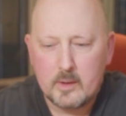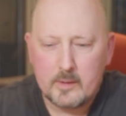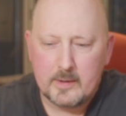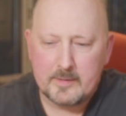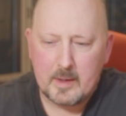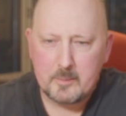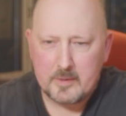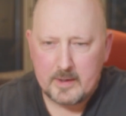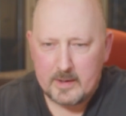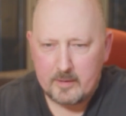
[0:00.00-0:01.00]
adapter
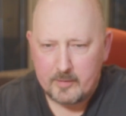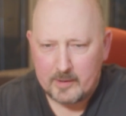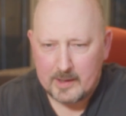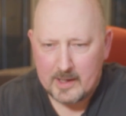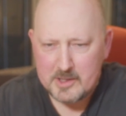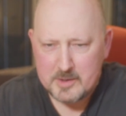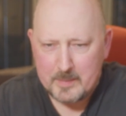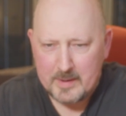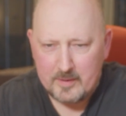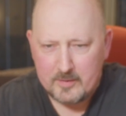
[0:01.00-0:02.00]
here for the larger
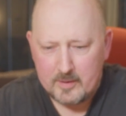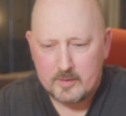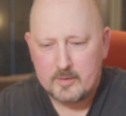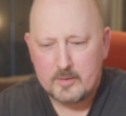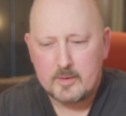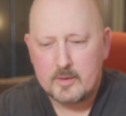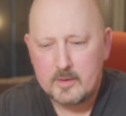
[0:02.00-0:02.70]
pieces.